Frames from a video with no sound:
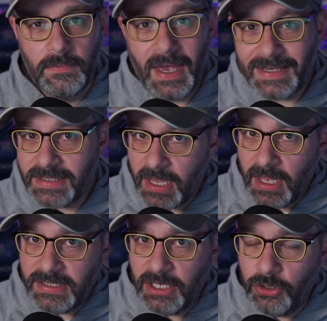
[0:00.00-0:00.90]
as a
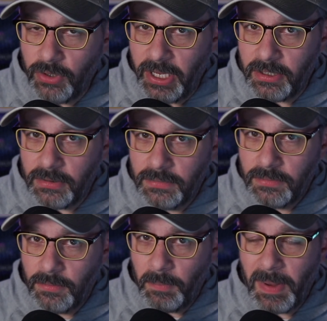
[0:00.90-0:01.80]
content creator
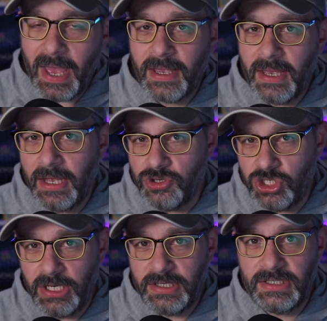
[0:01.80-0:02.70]
back at
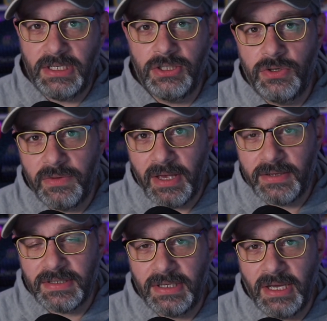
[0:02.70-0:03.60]
G D C two
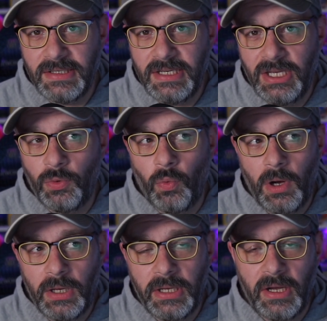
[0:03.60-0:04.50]
thousand nineteen,
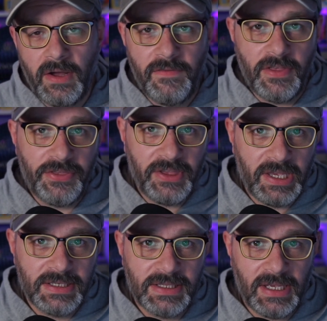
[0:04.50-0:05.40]
one of the
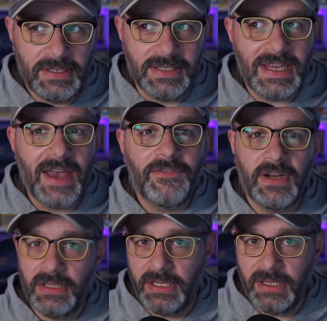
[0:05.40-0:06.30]
things that
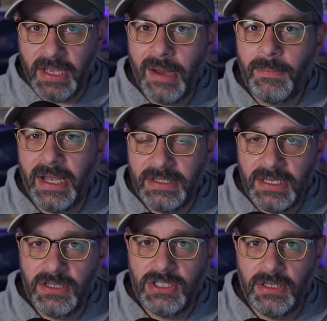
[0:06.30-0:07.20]
definitely got my
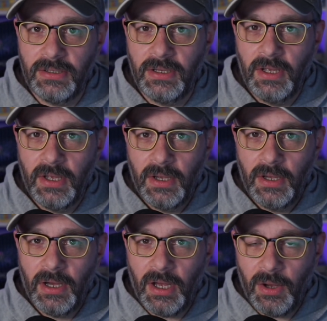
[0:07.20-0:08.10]
attention
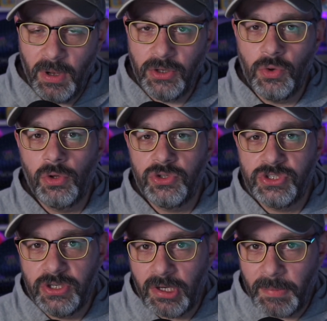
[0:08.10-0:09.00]
uh, when Google
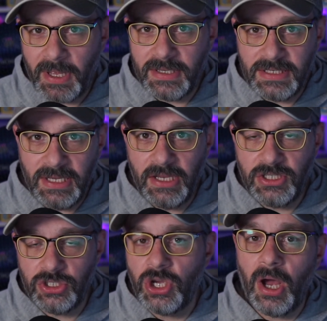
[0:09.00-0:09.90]
stood up on stage
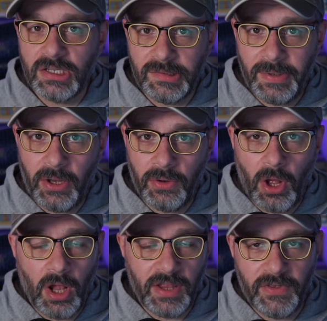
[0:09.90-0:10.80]
and talked about
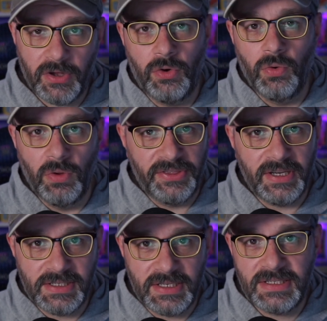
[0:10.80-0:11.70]
all of the cool
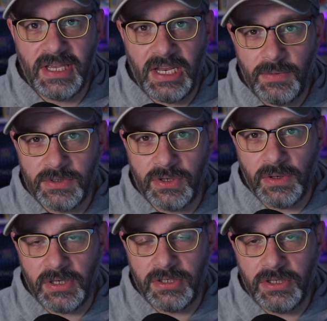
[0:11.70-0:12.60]
things that Stadia was
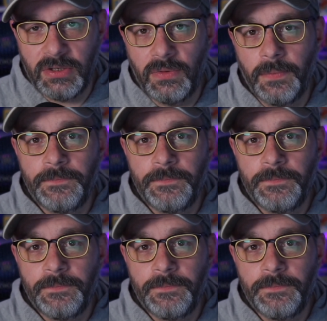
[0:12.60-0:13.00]
going to do